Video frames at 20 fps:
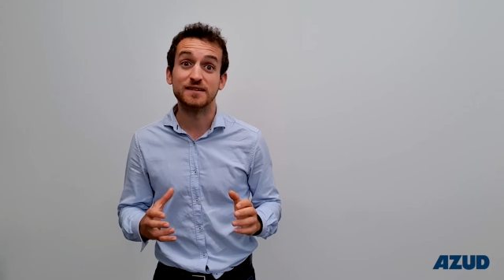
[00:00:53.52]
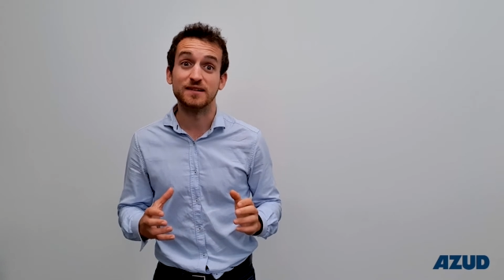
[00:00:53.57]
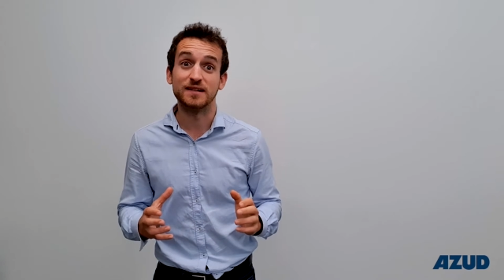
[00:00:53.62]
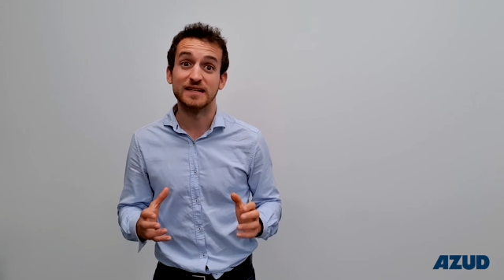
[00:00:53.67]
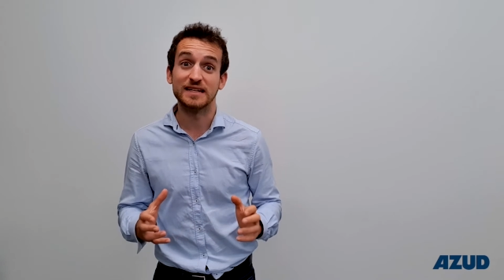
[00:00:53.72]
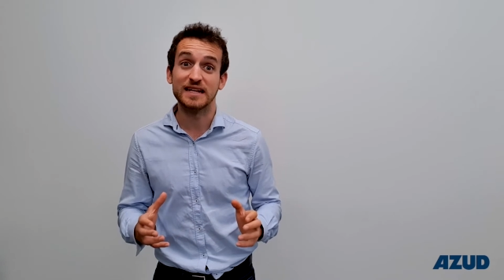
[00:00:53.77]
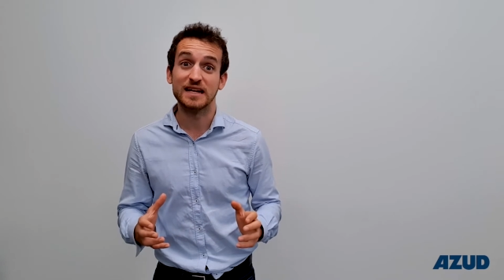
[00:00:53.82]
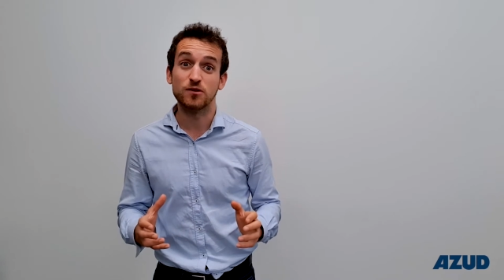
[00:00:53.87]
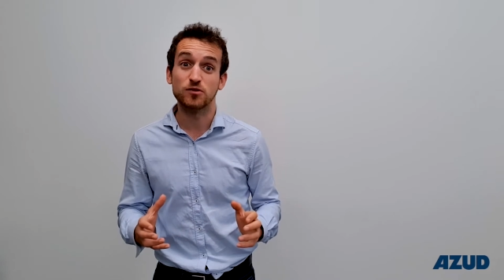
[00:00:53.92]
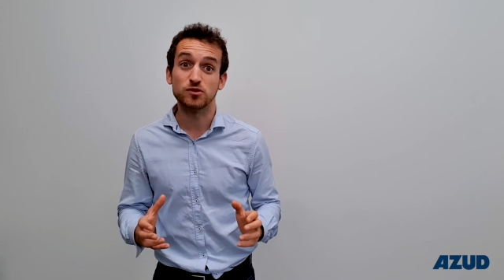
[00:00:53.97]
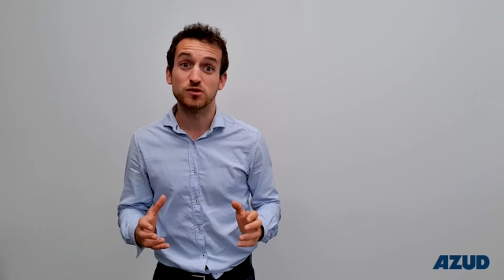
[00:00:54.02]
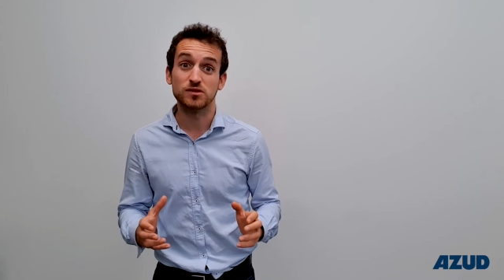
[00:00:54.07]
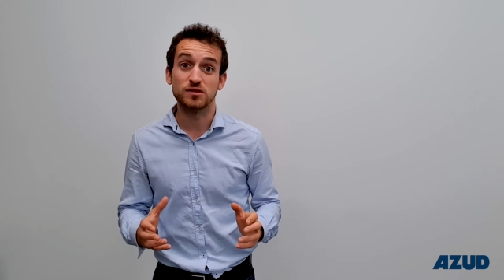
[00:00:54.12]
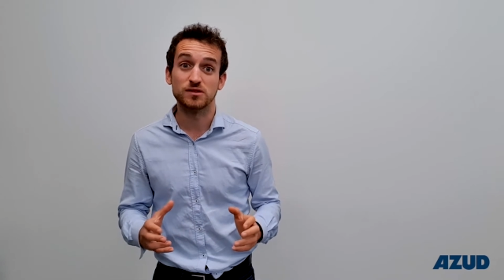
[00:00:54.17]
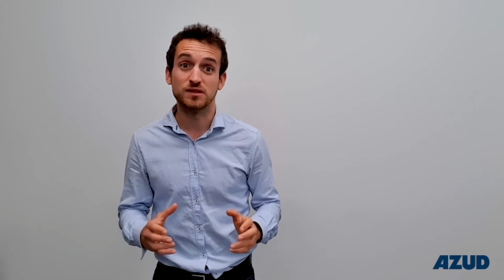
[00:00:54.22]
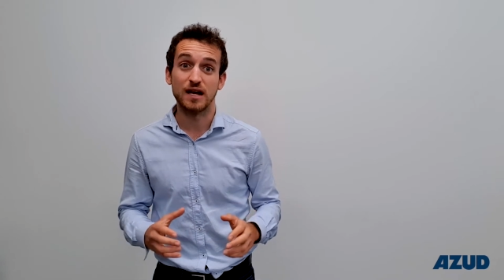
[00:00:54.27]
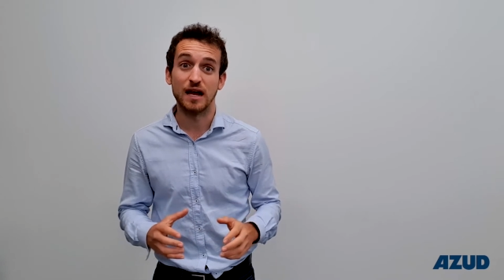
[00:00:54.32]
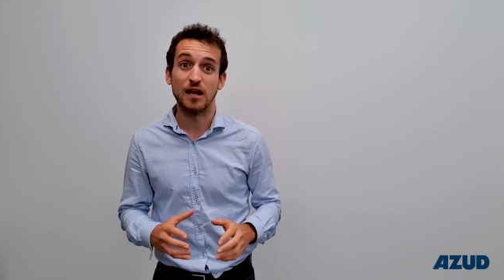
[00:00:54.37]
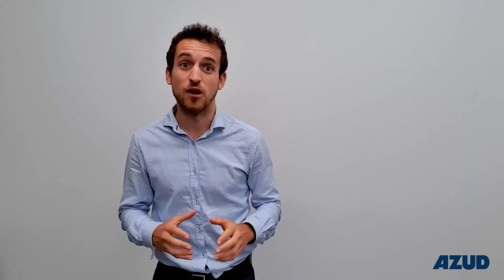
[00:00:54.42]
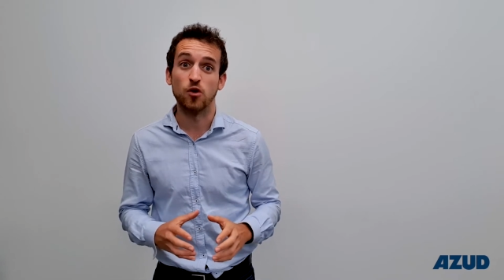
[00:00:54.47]
layout
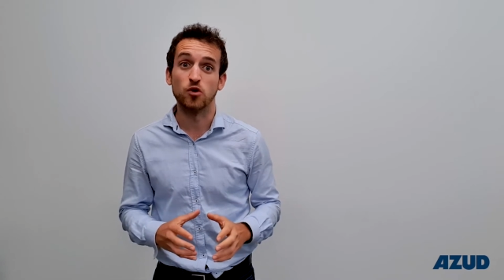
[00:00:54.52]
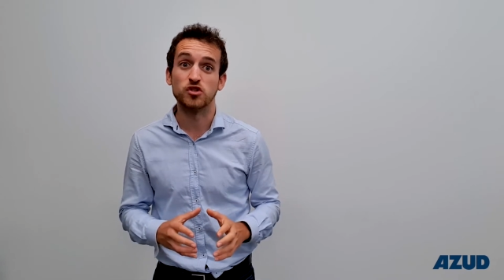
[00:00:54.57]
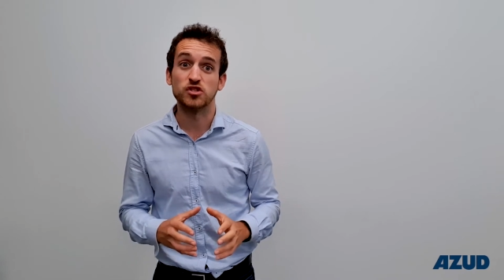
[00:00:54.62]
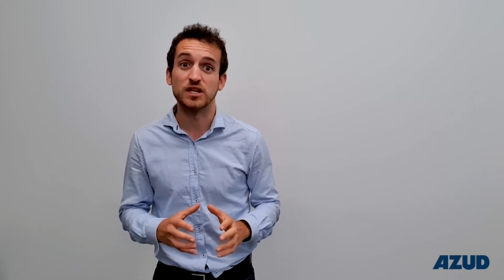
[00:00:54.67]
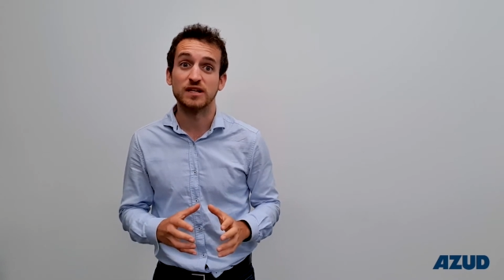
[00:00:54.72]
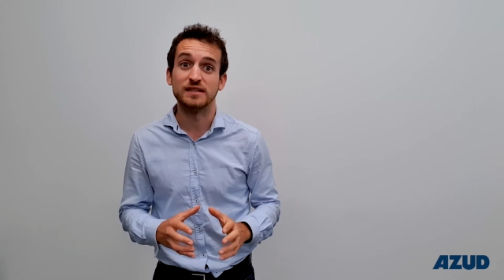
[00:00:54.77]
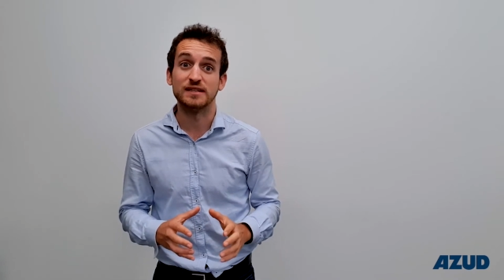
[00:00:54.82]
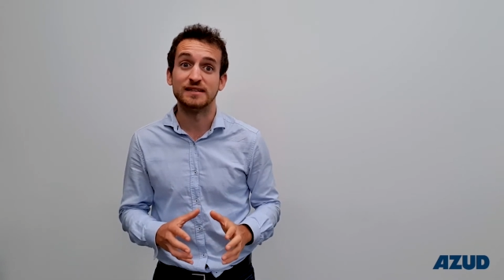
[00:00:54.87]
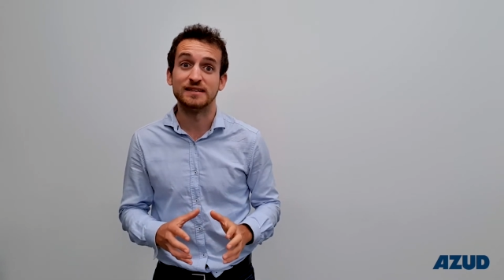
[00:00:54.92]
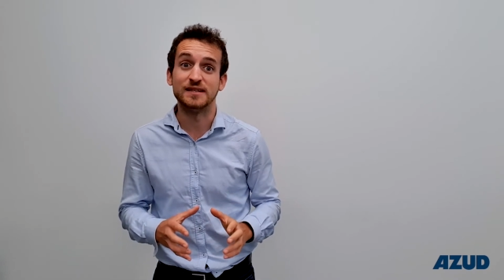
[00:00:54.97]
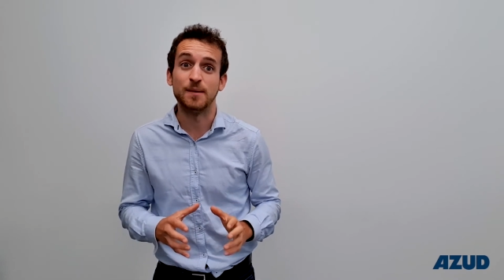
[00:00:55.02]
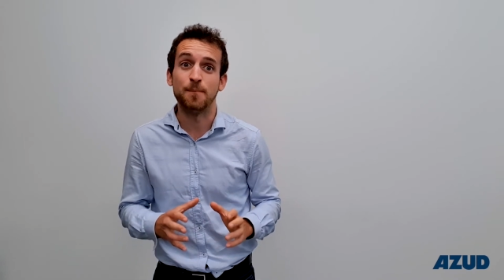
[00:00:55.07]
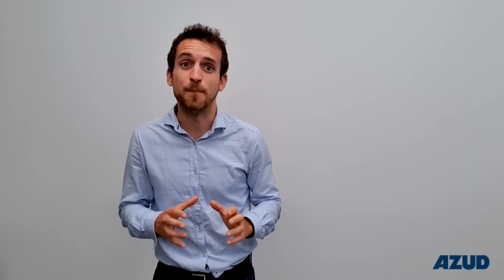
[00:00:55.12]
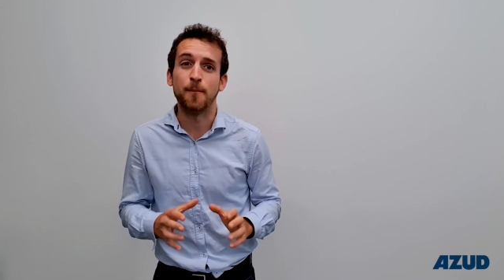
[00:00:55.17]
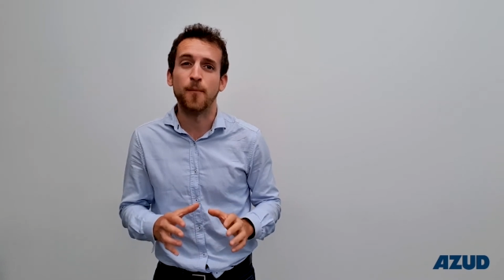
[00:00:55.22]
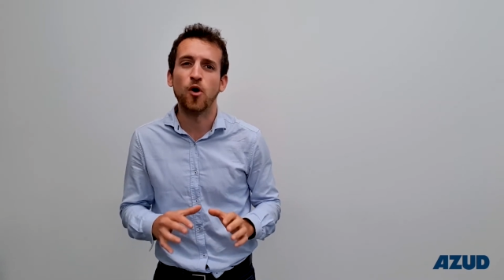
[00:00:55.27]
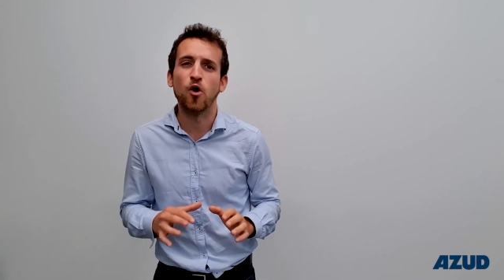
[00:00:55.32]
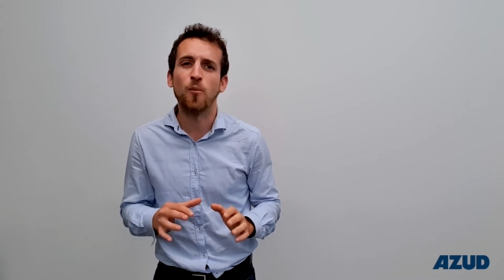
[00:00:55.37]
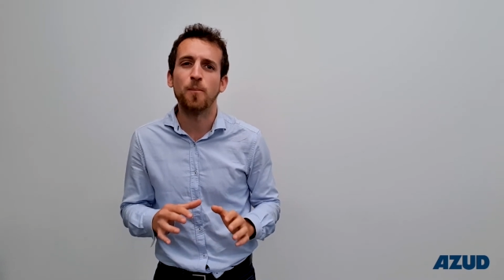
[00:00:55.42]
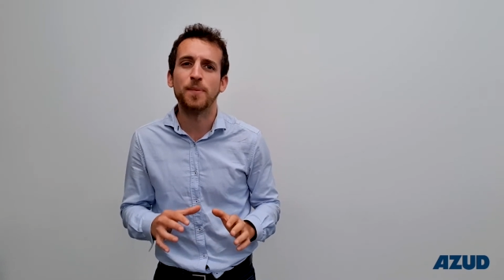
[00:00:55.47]
alongside the
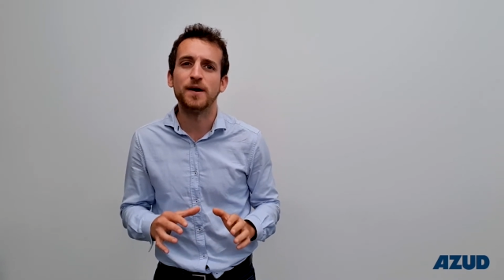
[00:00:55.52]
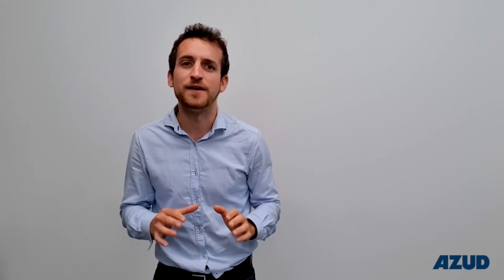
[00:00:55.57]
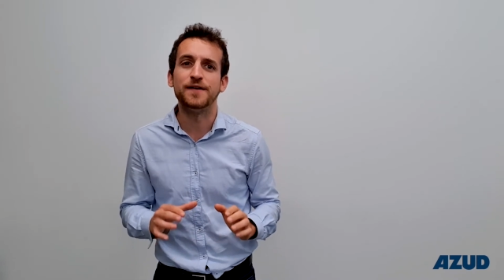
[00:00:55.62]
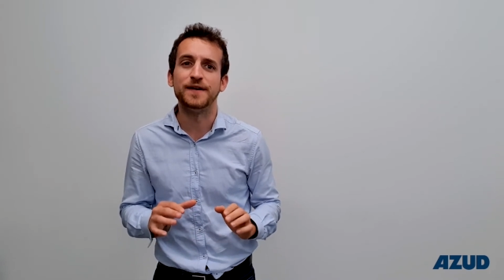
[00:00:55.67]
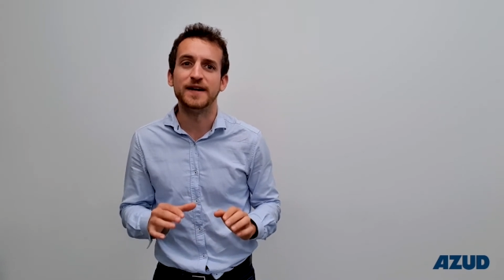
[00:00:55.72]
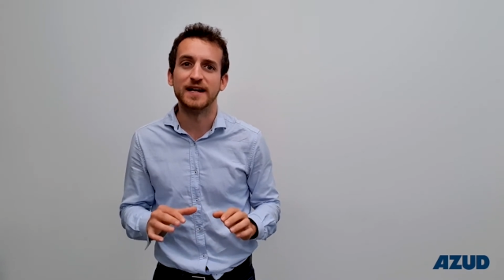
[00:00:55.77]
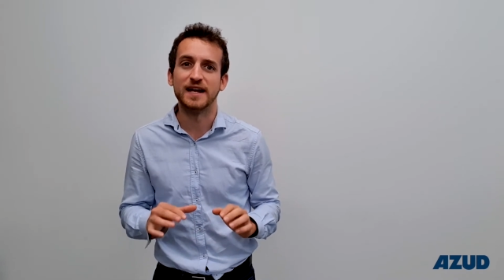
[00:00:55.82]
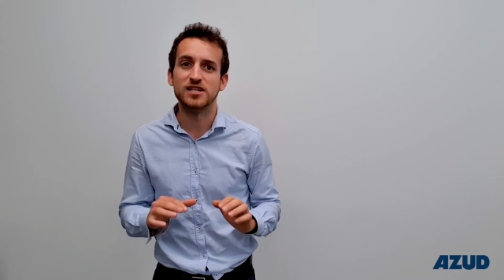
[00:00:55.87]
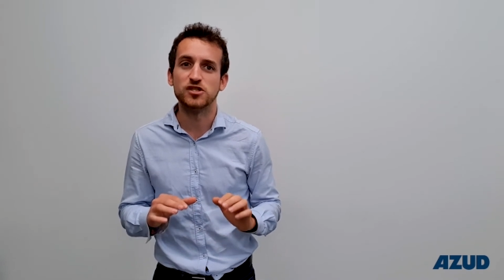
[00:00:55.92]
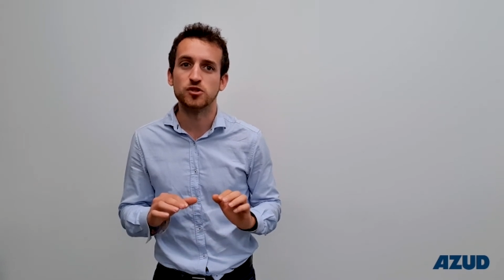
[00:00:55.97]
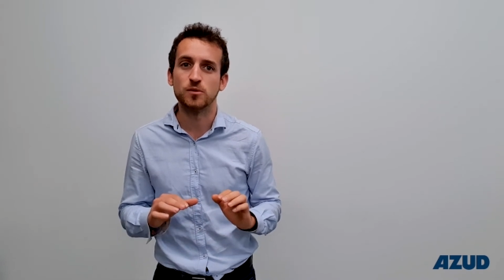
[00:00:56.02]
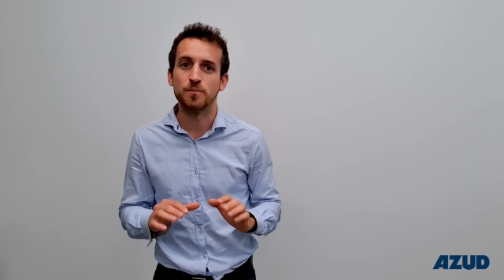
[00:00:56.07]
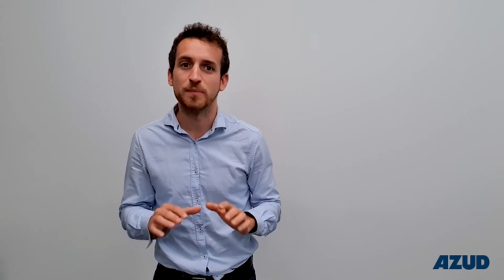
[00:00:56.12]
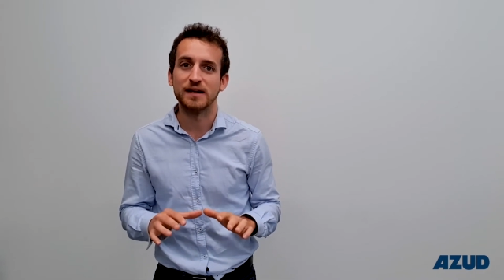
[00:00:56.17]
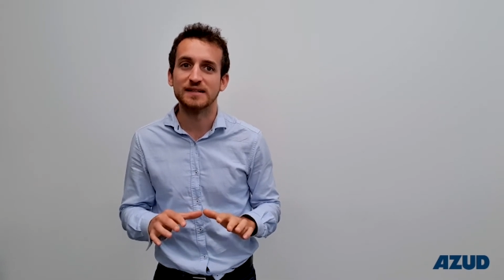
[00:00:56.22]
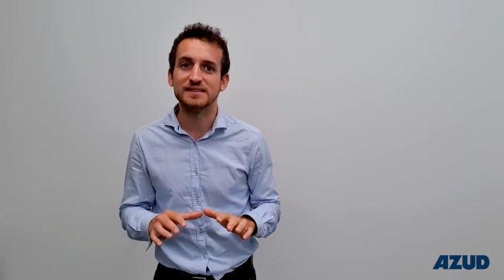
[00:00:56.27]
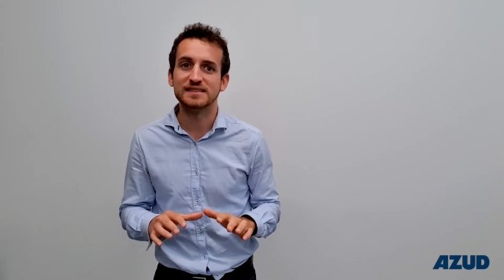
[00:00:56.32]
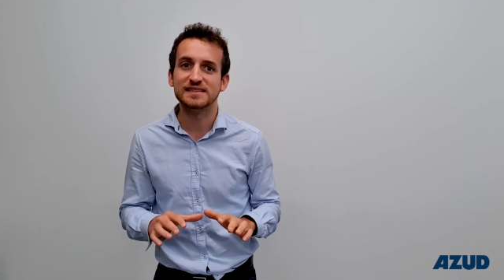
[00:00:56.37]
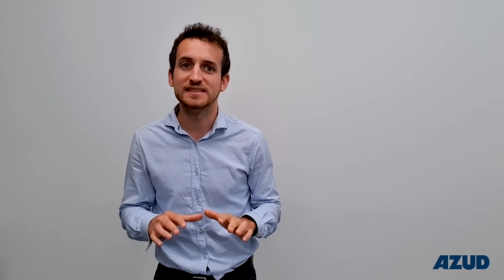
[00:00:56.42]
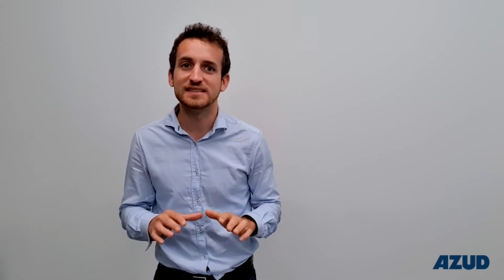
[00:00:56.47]
proper irrigation
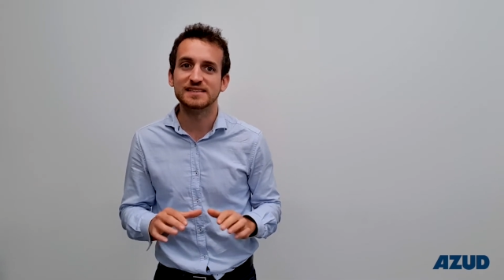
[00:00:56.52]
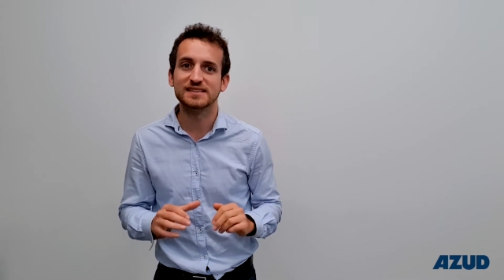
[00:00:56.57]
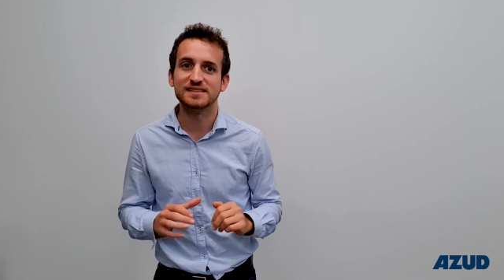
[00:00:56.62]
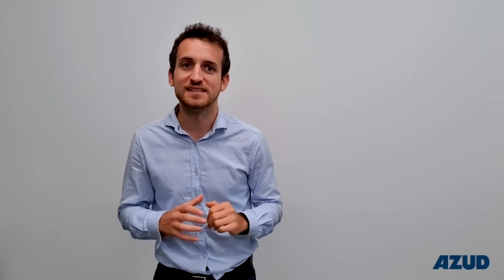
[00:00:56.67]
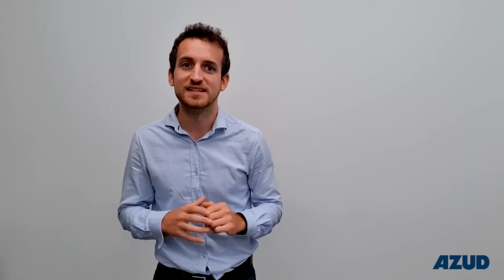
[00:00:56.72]
practice